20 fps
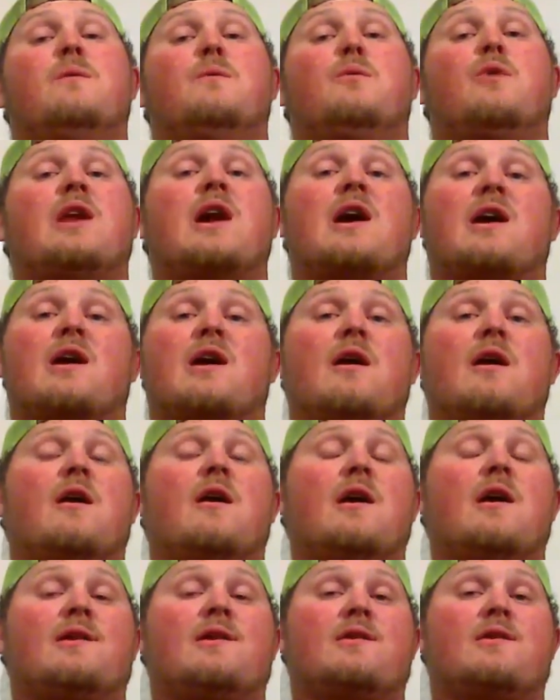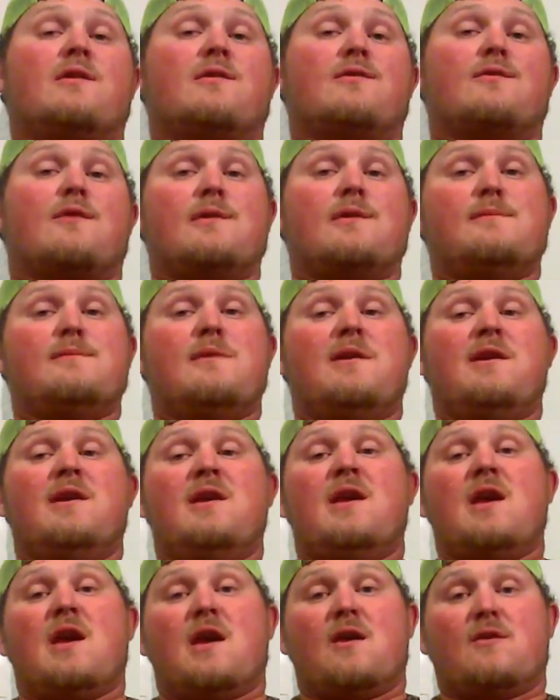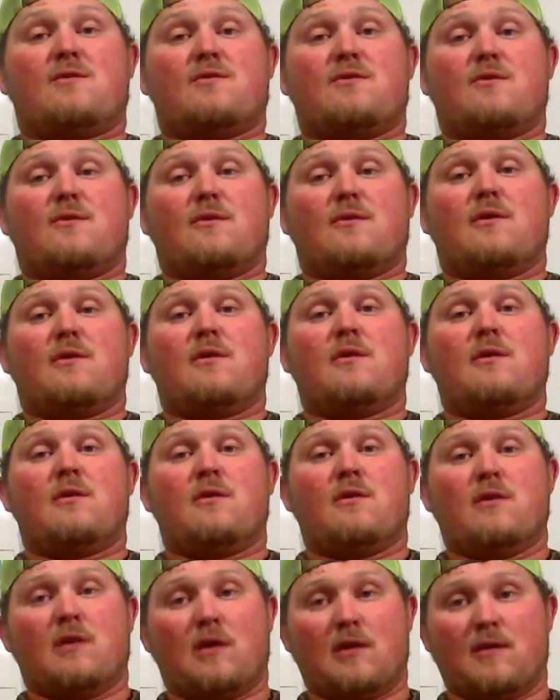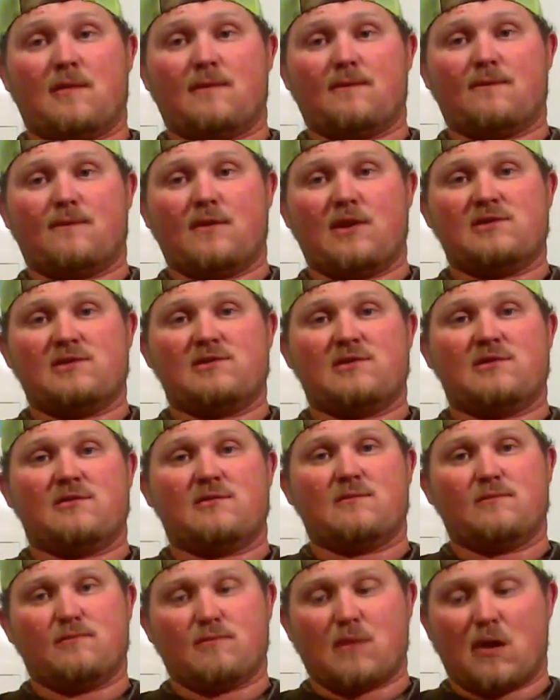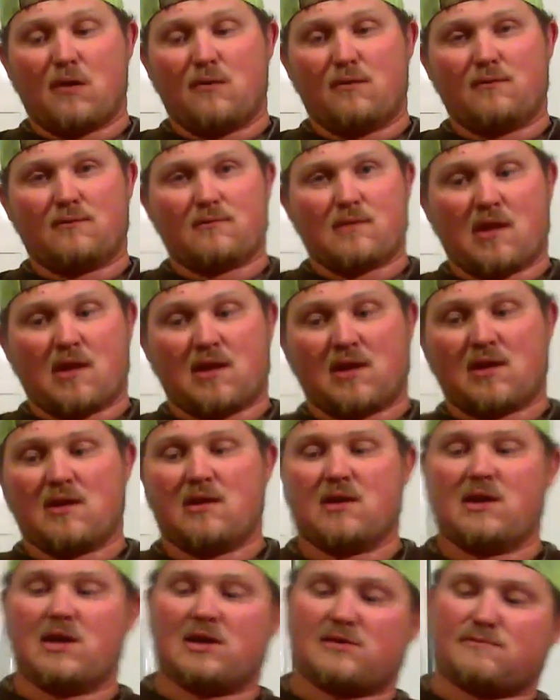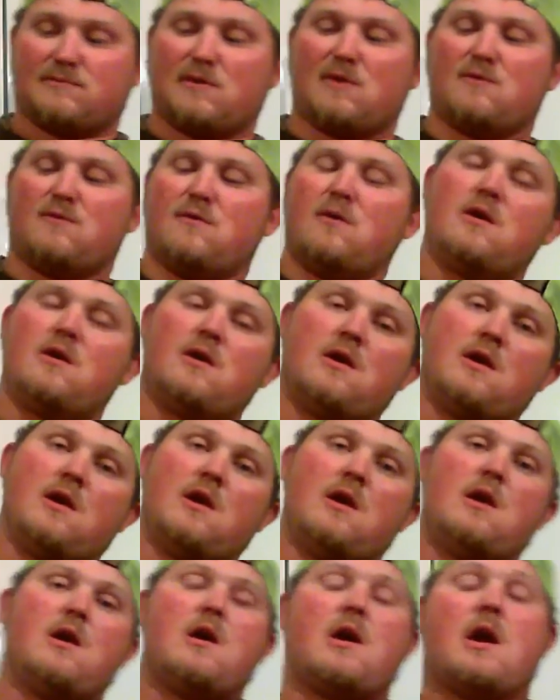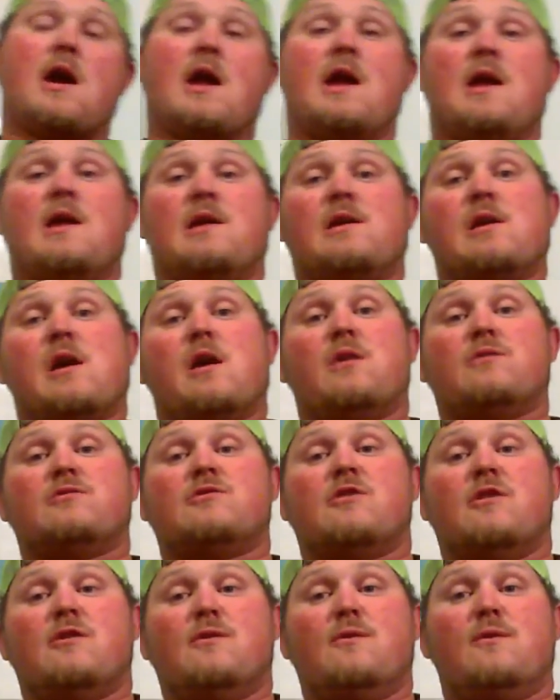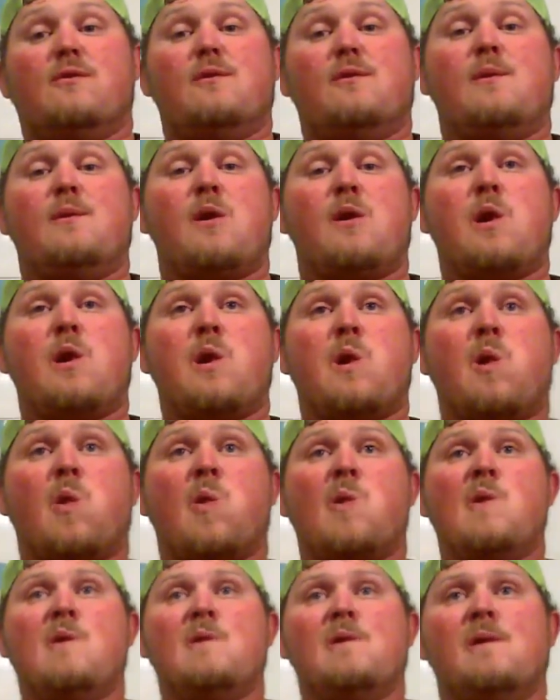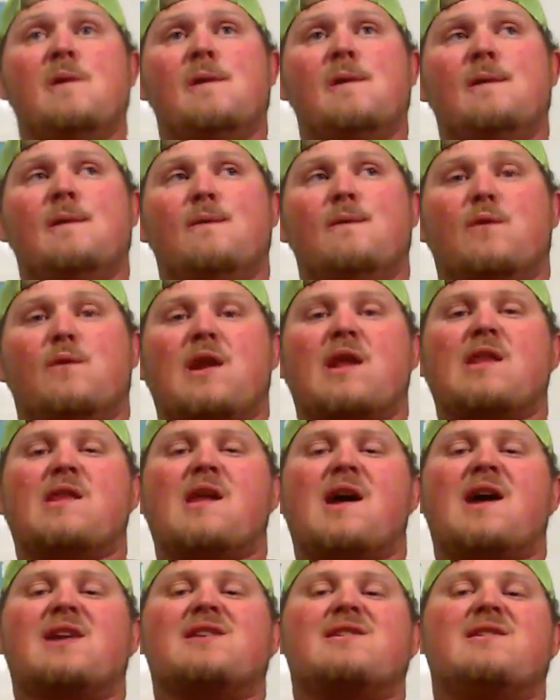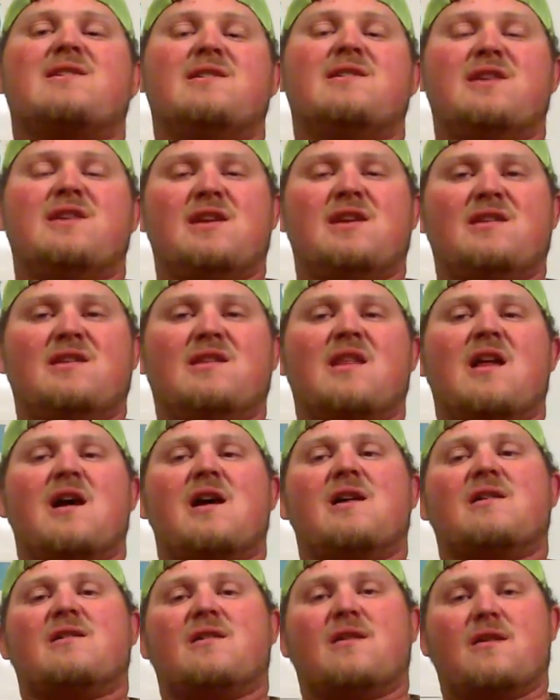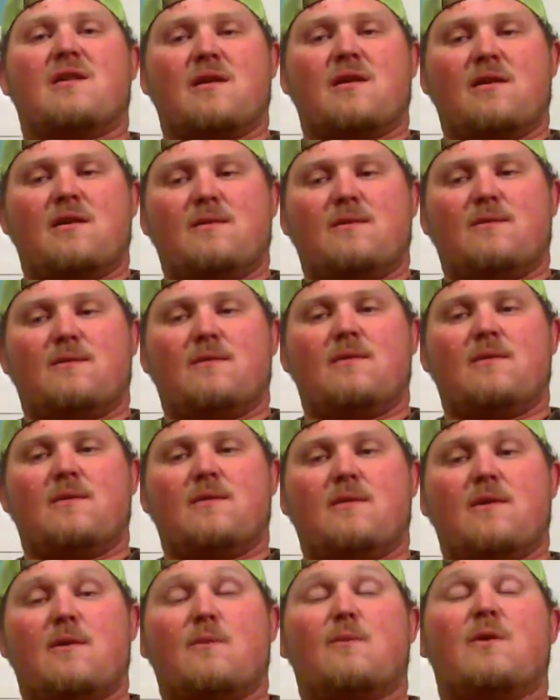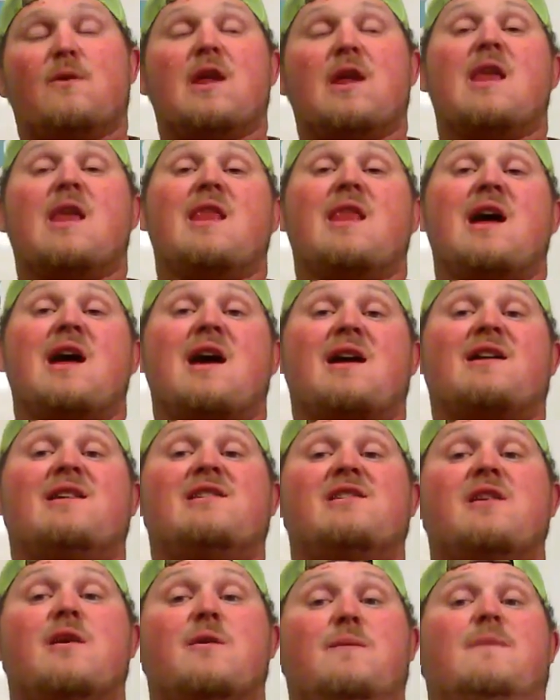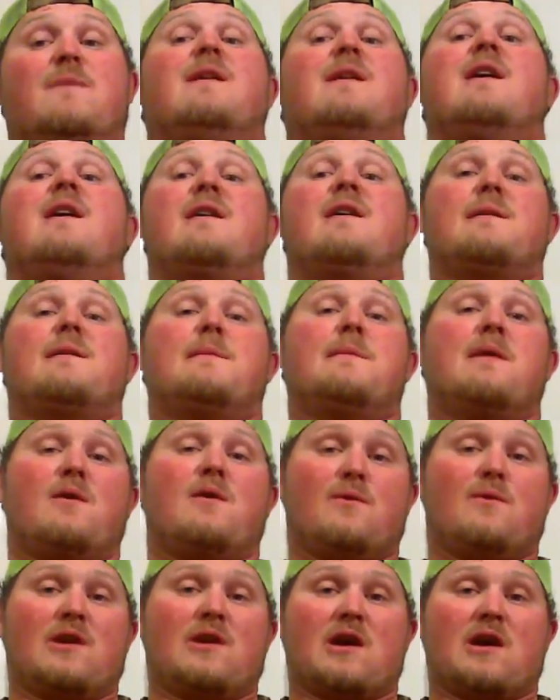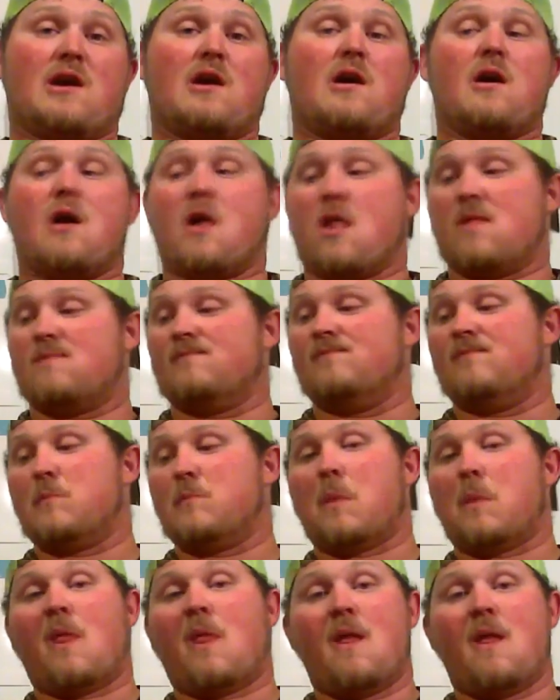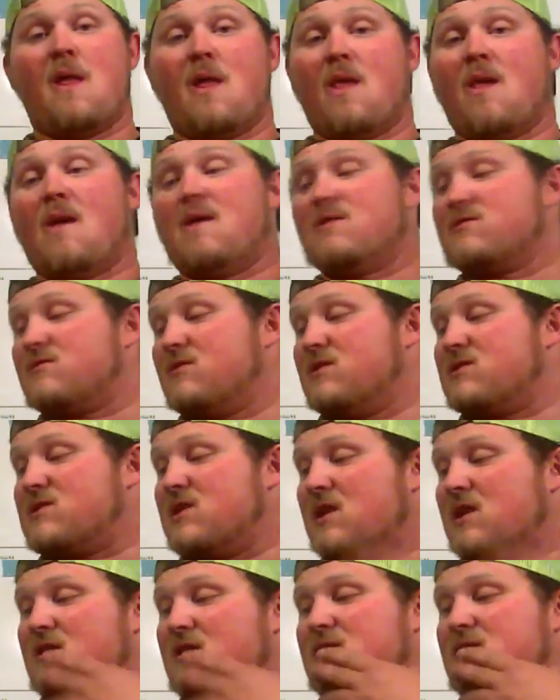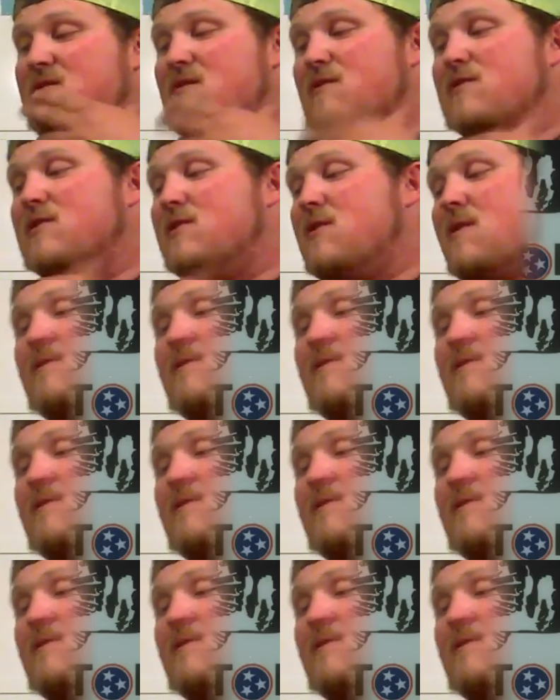what I got at the 3B Outdoor Hunting, Fishing, Boat, and Gun Expo, and also what I liked and didn't like, or what I like and don't like about what I got. So let's get into it.